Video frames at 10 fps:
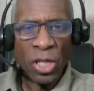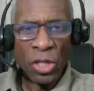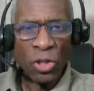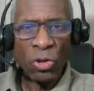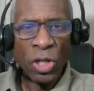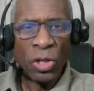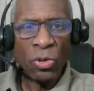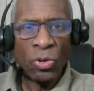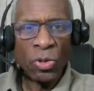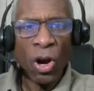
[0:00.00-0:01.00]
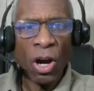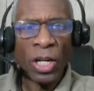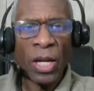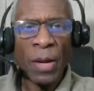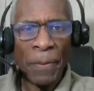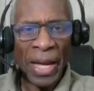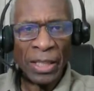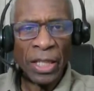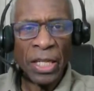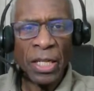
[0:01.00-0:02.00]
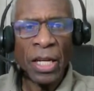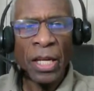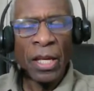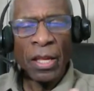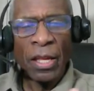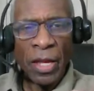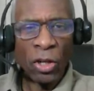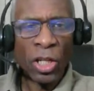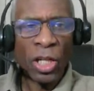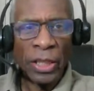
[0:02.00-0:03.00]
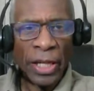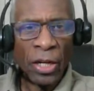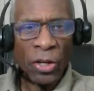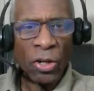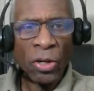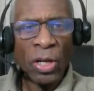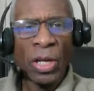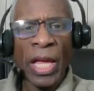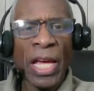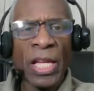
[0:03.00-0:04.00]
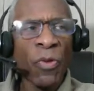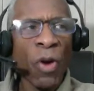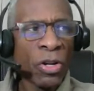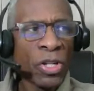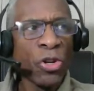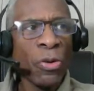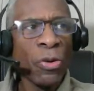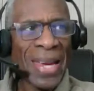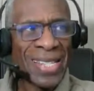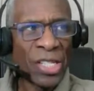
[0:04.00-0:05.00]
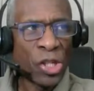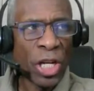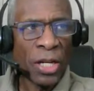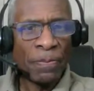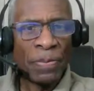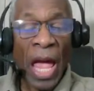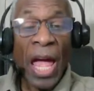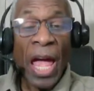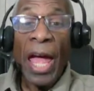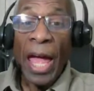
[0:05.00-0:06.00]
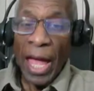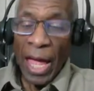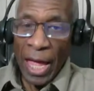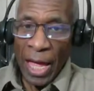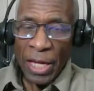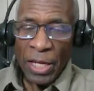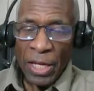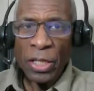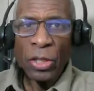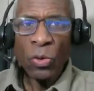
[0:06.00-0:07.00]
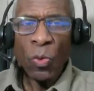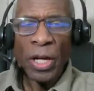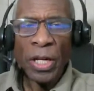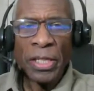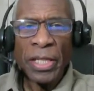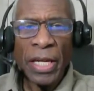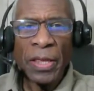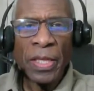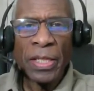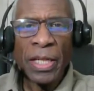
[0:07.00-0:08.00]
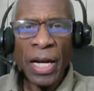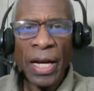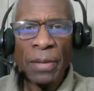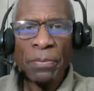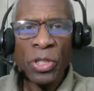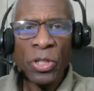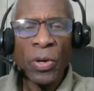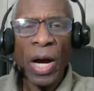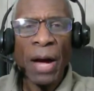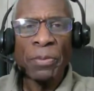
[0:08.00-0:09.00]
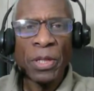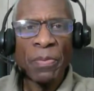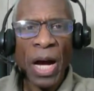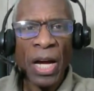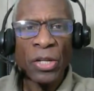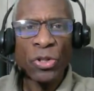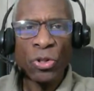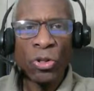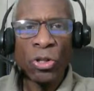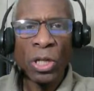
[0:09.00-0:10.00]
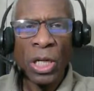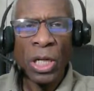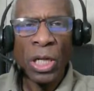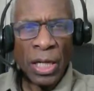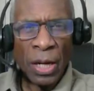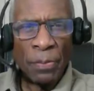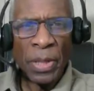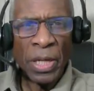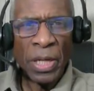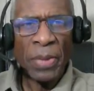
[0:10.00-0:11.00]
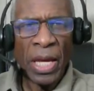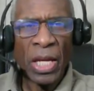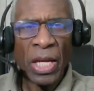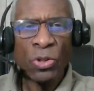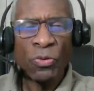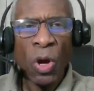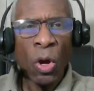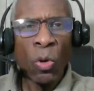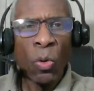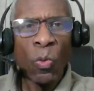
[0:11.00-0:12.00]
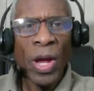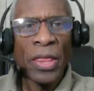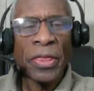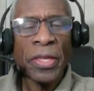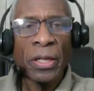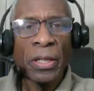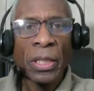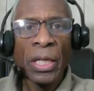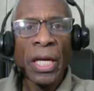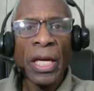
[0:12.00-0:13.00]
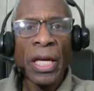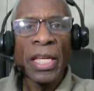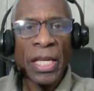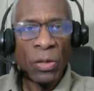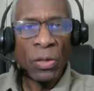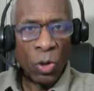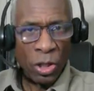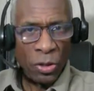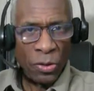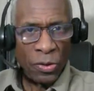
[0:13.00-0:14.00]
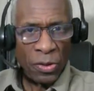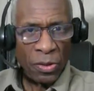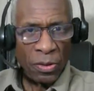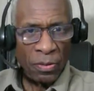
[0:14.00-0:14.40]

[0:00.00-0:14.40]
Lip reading: that you use are compelling, they're clear as far as your messaging, and you want to take the time to optimize your company page with keywords